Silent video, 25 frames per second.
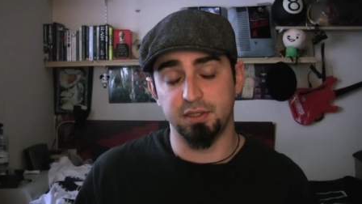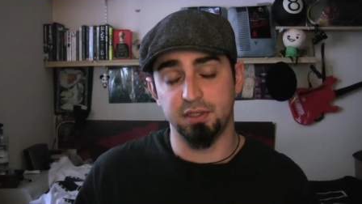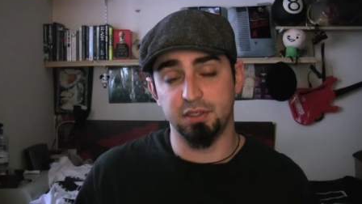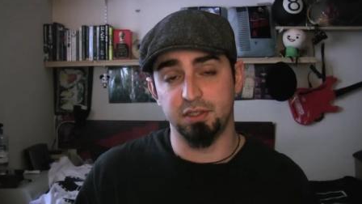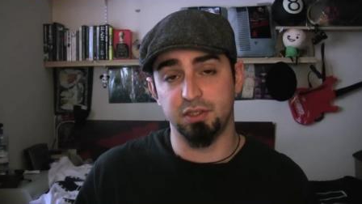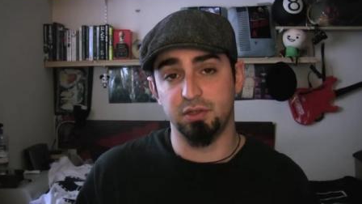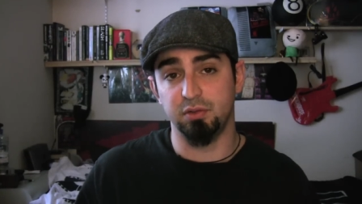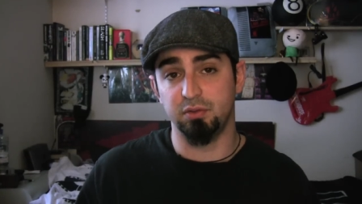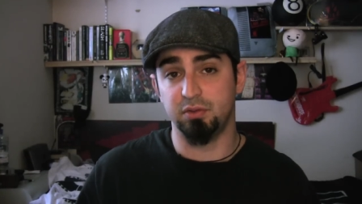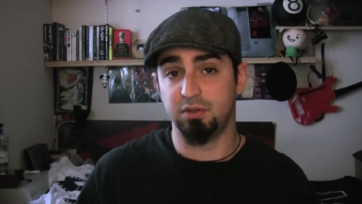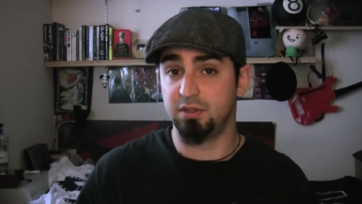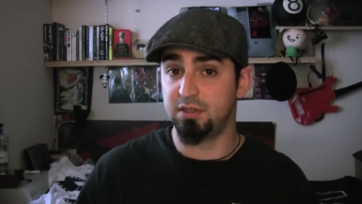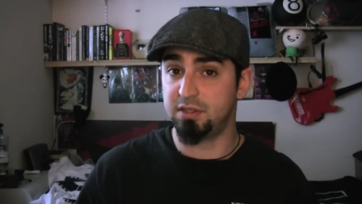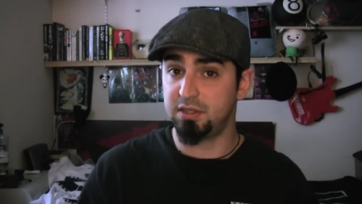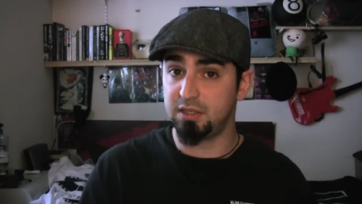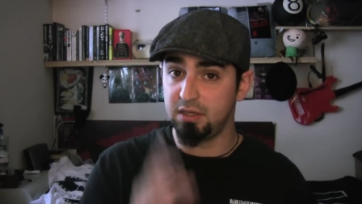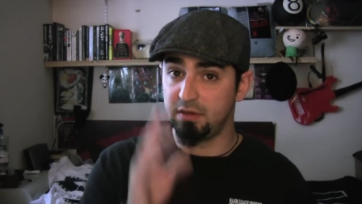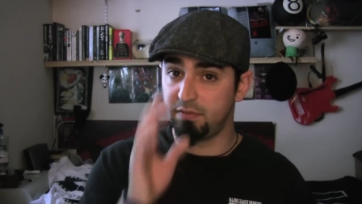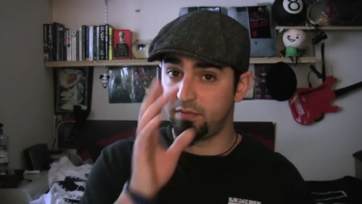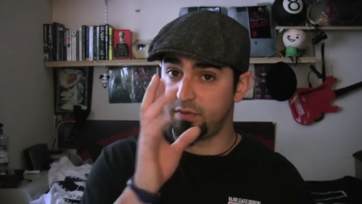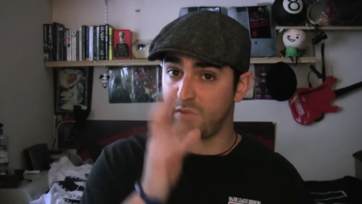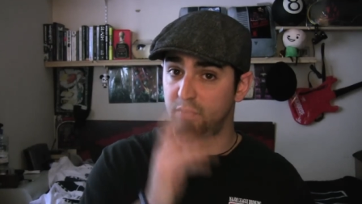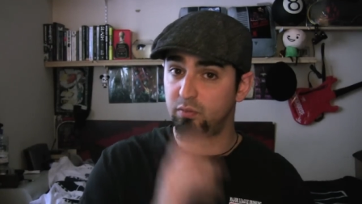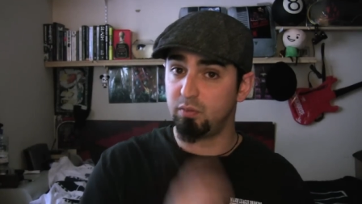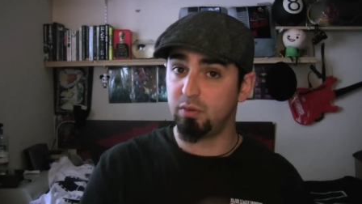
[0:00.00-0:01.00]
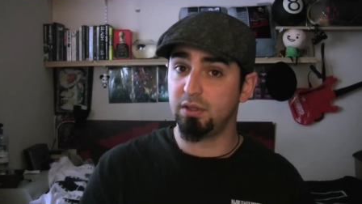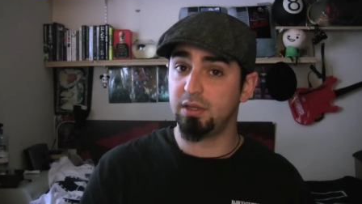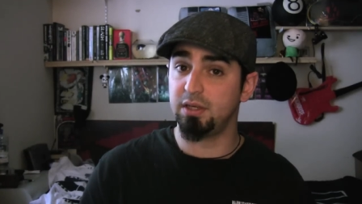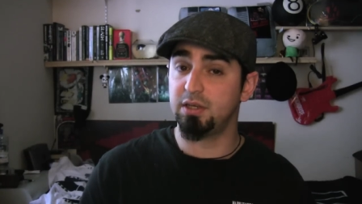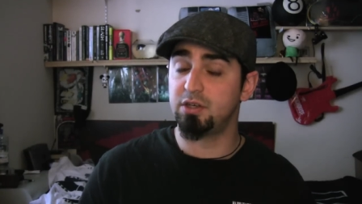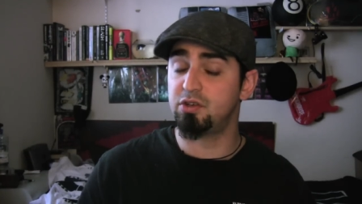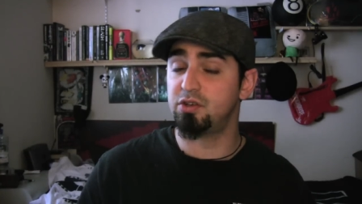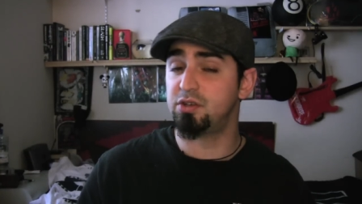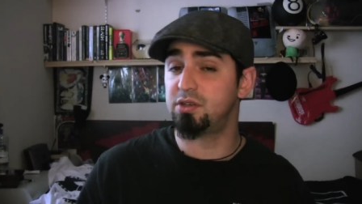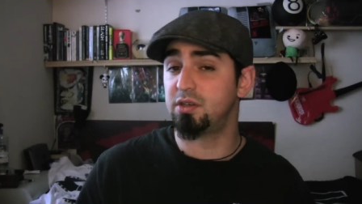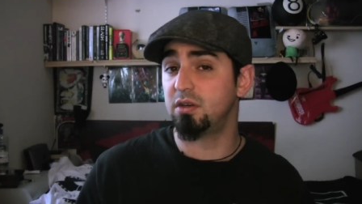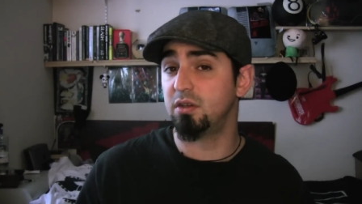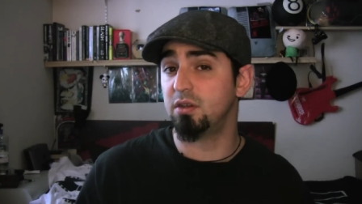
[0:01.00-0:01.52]
issue to see if you're really
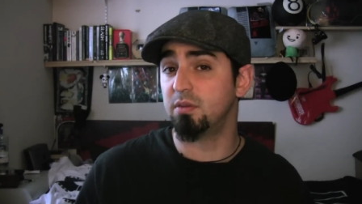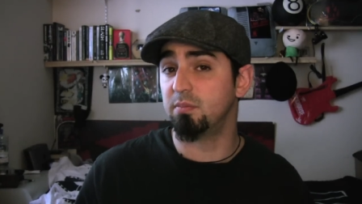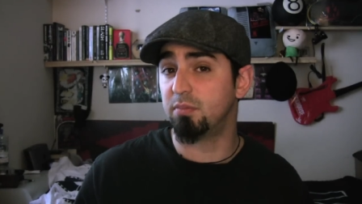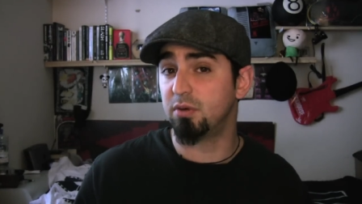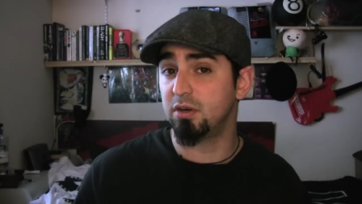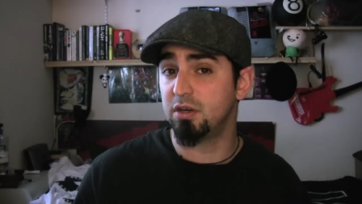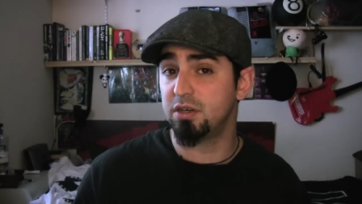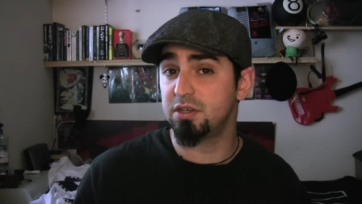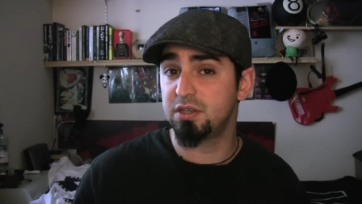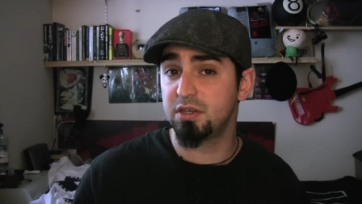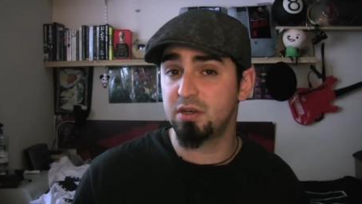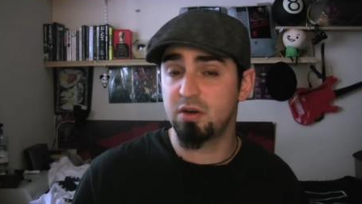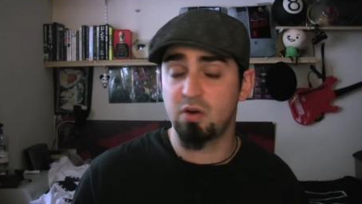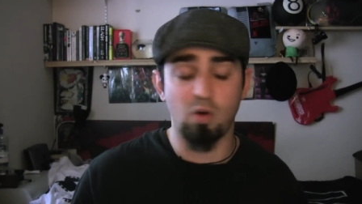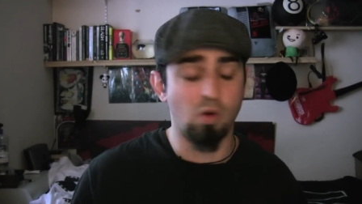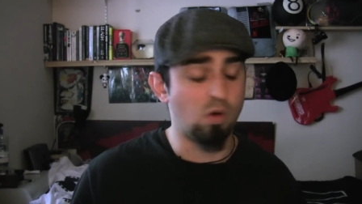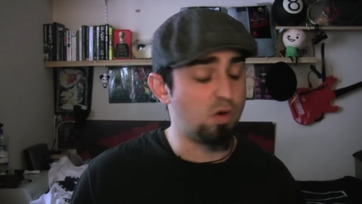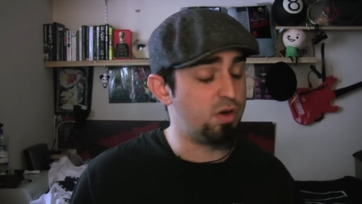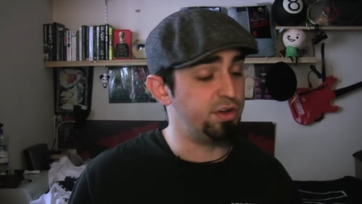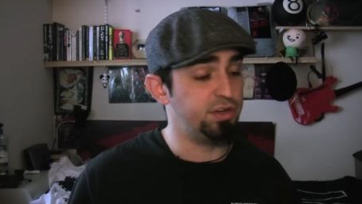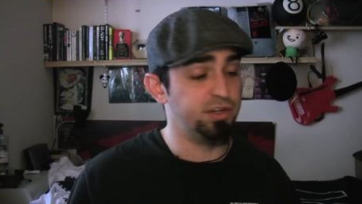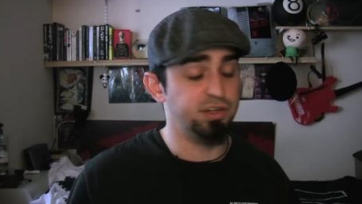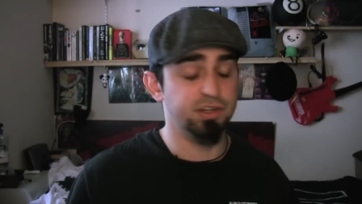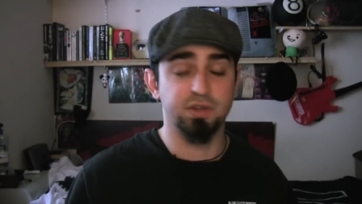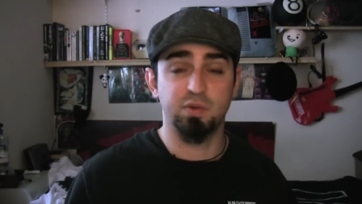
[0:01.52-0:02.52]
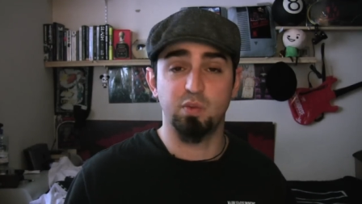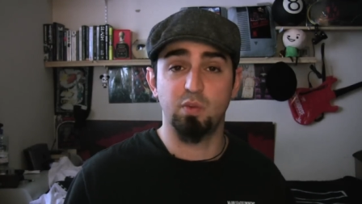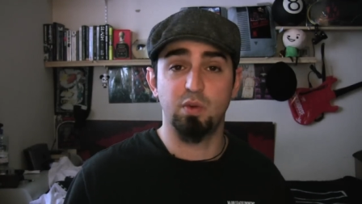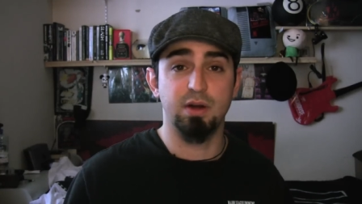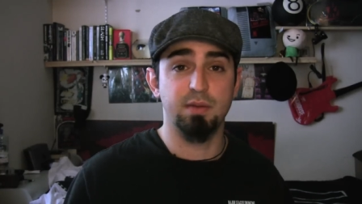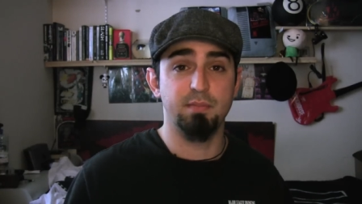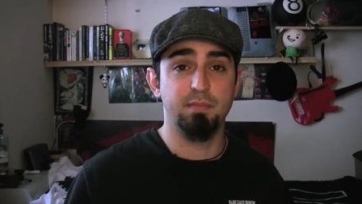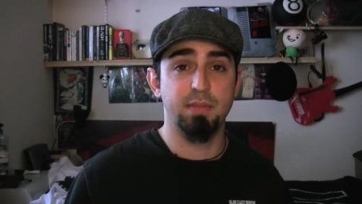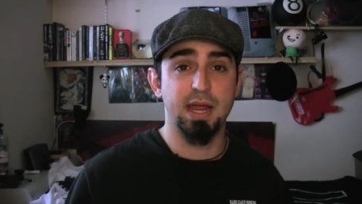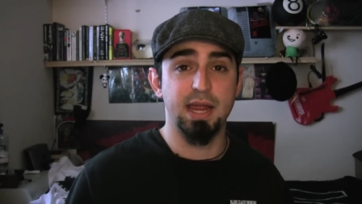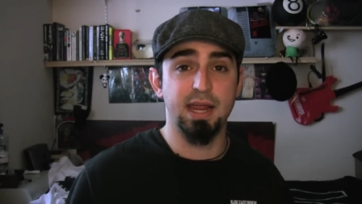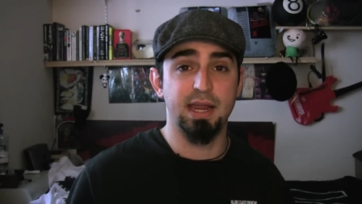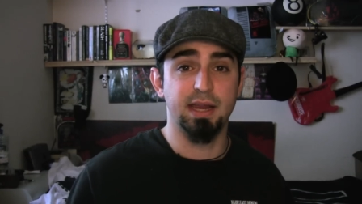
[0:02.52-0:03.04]
interested in the person or you just want to
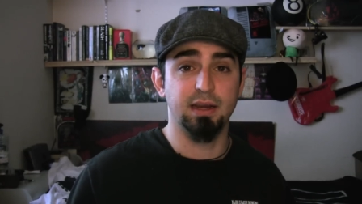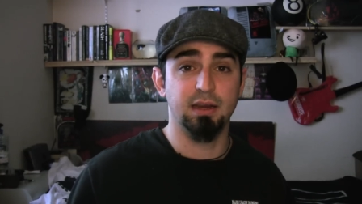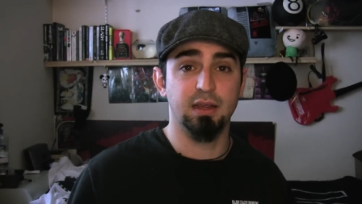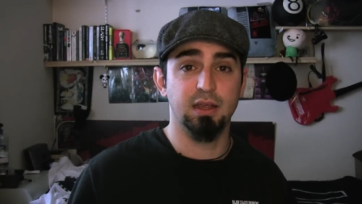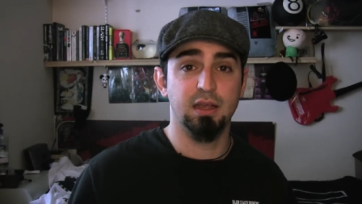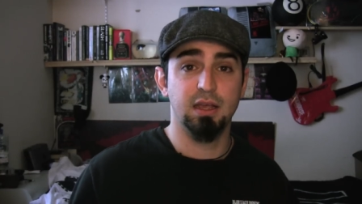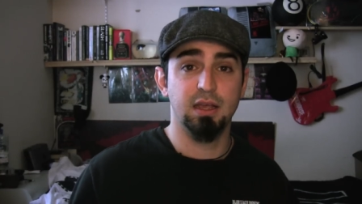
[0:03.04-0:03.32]
bang.